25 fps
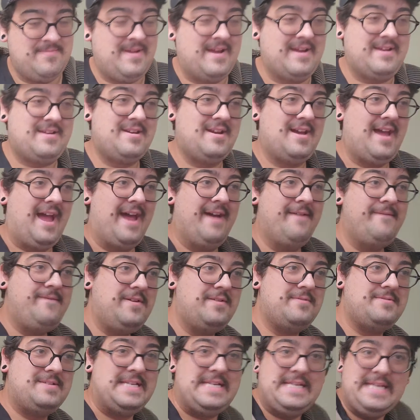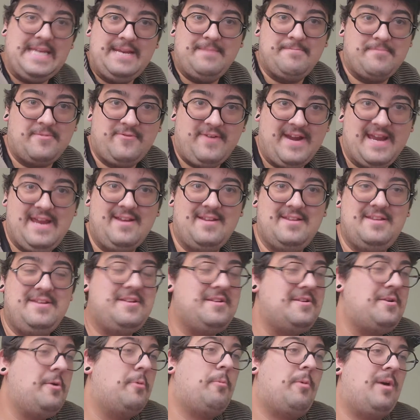Like, have you seen Miranda?
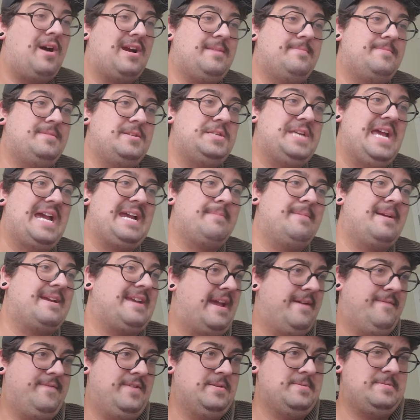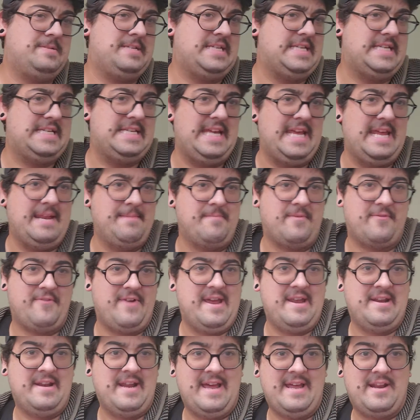You don't walk up to Jack and be like, have you seen
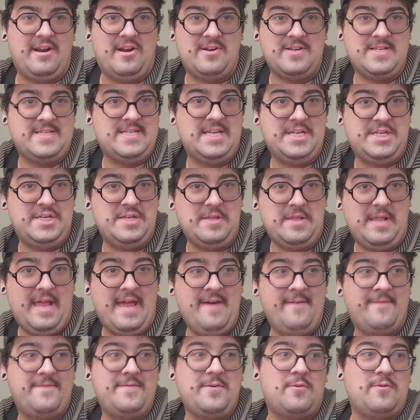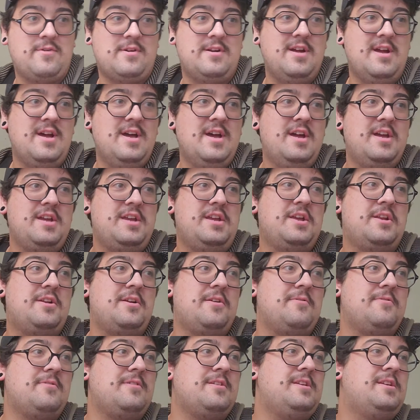Miranda at all since you left? Or you
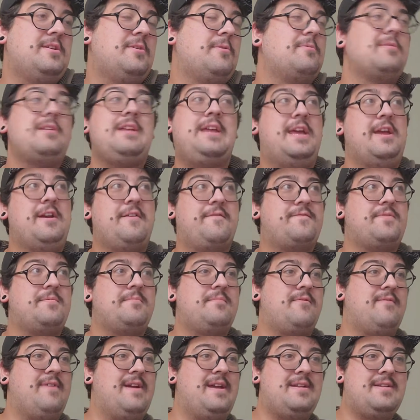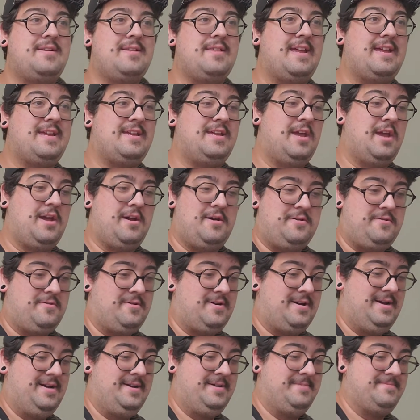don't hear from Miranda like,
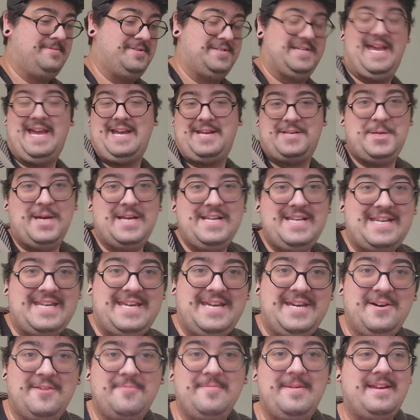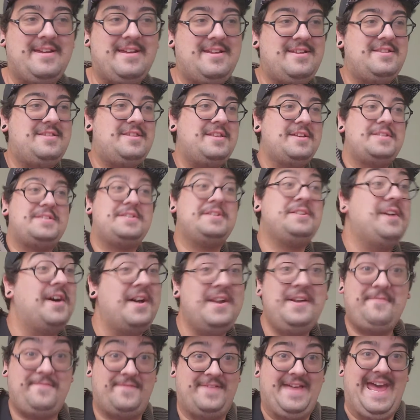yo, Jack tried to kill me. There's
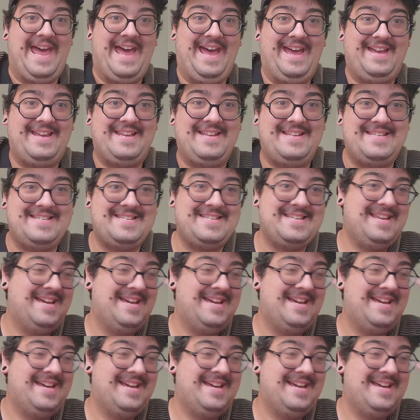none of that.